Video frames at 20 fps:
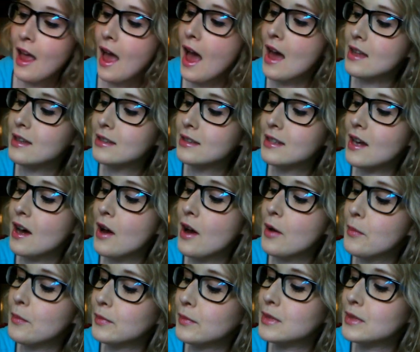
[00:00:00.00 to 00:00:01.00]
and
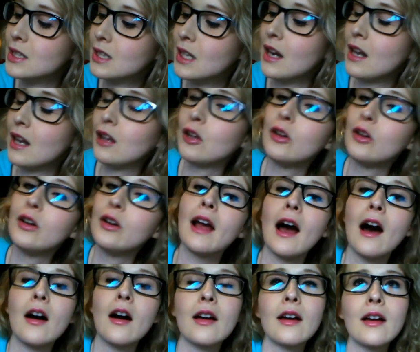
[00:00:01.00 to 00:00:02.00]
um, just kind of learning
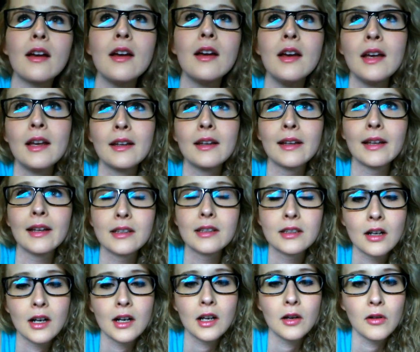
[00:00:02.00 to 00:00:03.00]
how to get
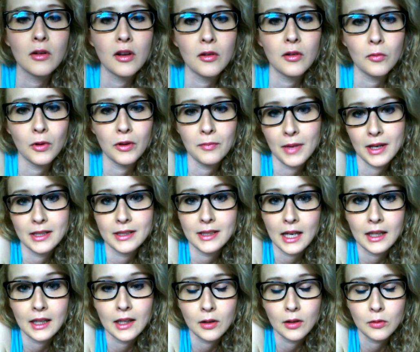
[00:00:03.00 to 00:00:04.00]
starting with, with my
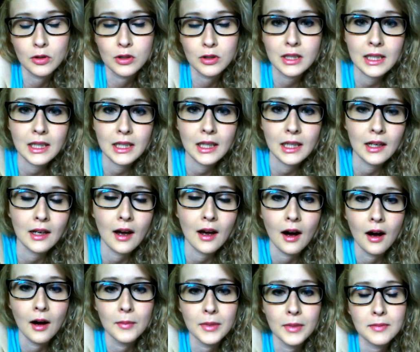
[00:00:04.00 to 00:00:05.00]
cycling routine,
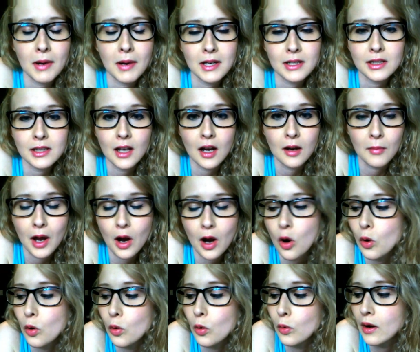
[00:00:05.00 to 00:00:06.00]
um, especially on my
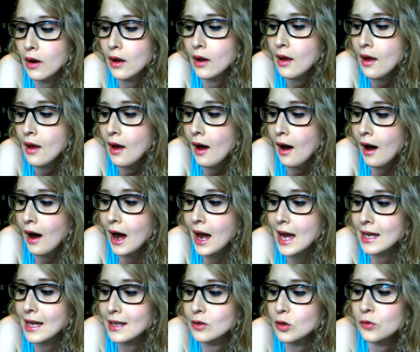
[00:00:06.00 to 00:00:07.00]
own.
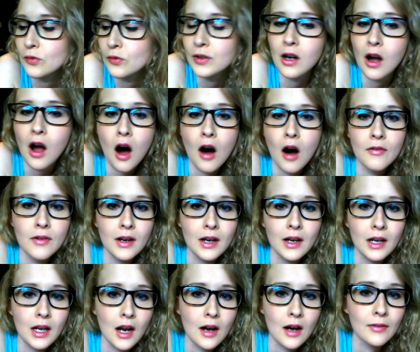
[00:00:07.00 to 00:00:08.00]
I don't feel
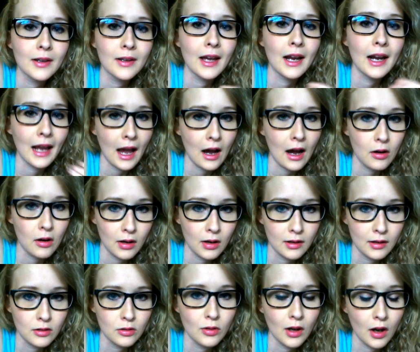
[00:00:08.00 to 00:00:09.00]
confident enough getting out
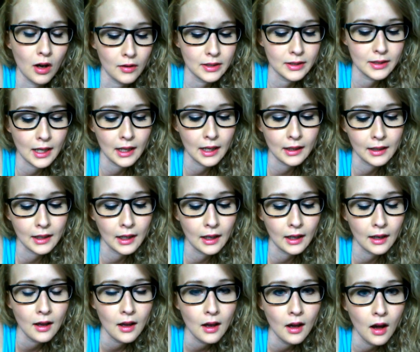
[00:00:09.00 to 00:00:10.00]
and doing all the
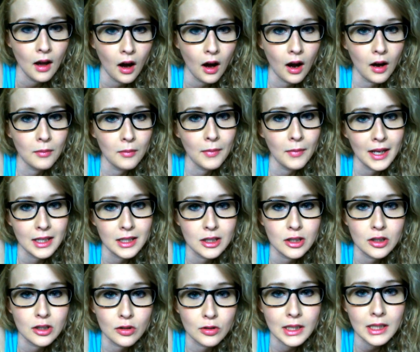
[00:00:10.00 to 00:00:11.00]
cycling on main
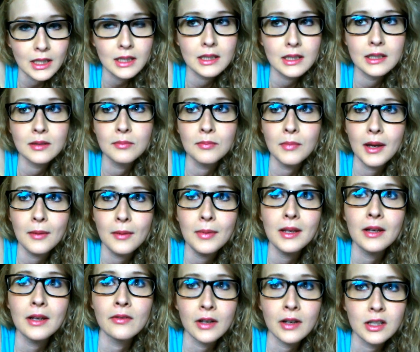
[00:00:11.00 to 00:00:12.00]
streets,
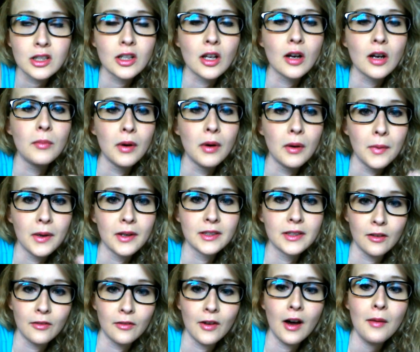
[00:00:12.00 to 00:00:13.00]
maybe eventually I'll build
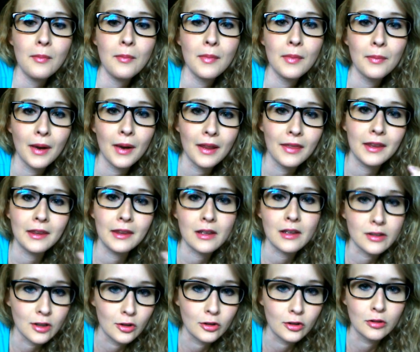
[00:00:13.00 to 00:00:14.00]
myself up. But I think
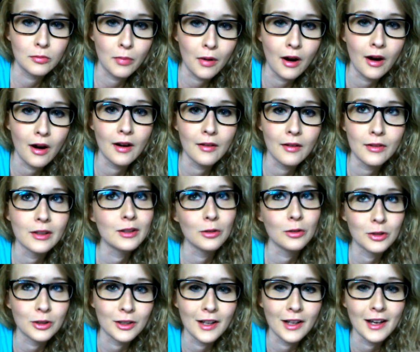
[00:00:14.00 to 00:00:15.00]
that's also part of the
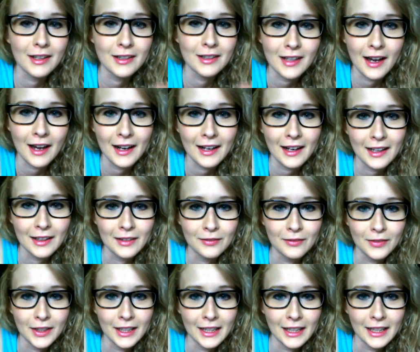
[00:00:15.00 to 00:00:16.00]
social anxiety and
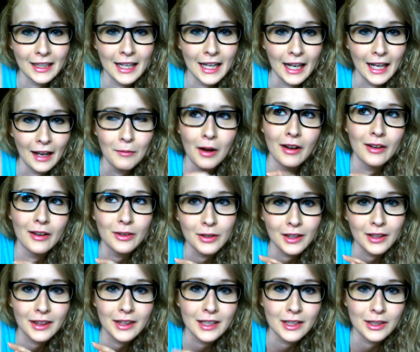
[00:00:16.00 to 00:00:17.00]
feeling like I'm not
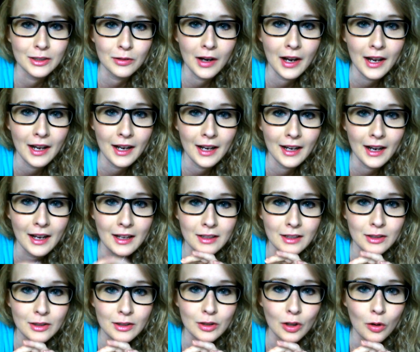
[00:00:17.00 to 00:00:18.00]
doing things right and
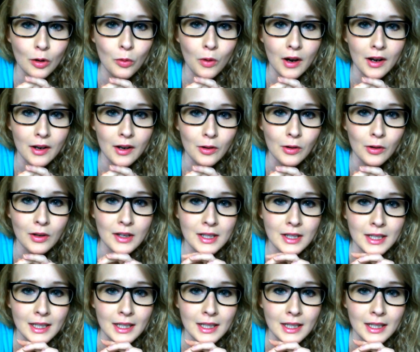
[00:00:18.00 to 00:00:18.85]
I don't want to